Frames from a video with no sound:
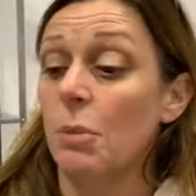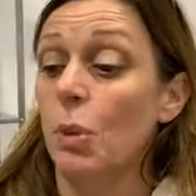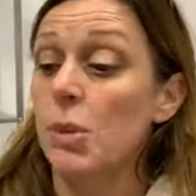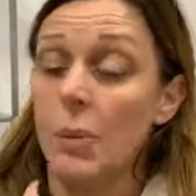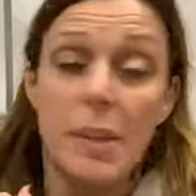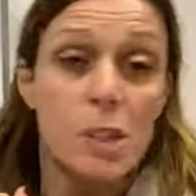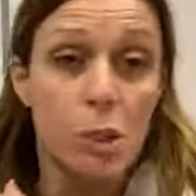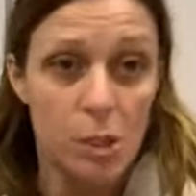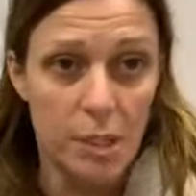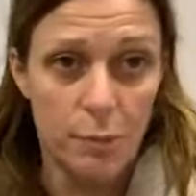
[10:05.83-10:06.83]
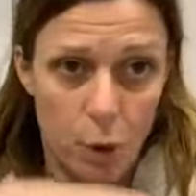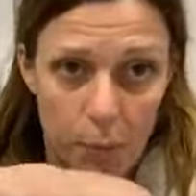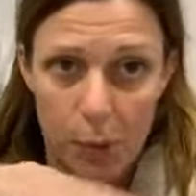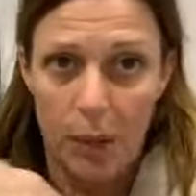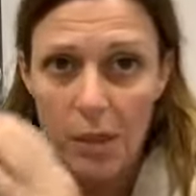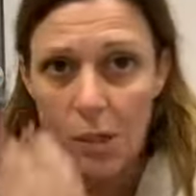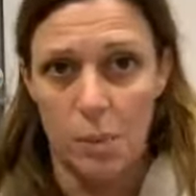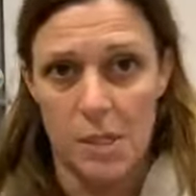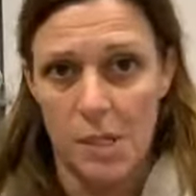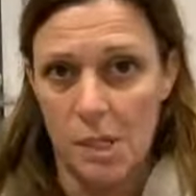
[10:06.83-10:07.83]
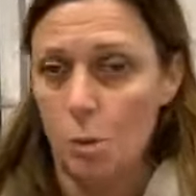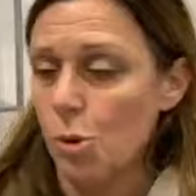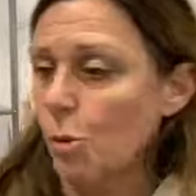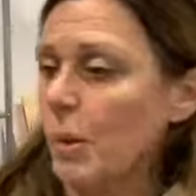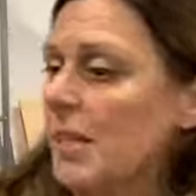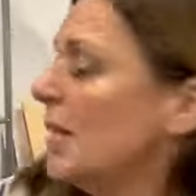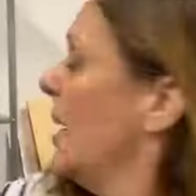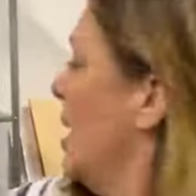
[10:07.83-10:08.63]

also in 2D form as well. This is obviously a sculptural piece.